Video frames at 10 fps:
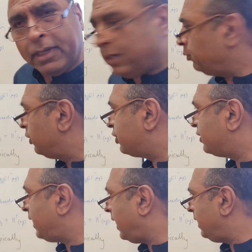million will
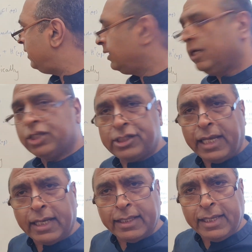stay
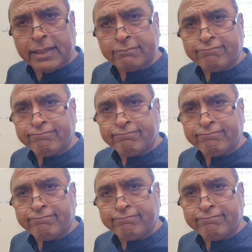like that.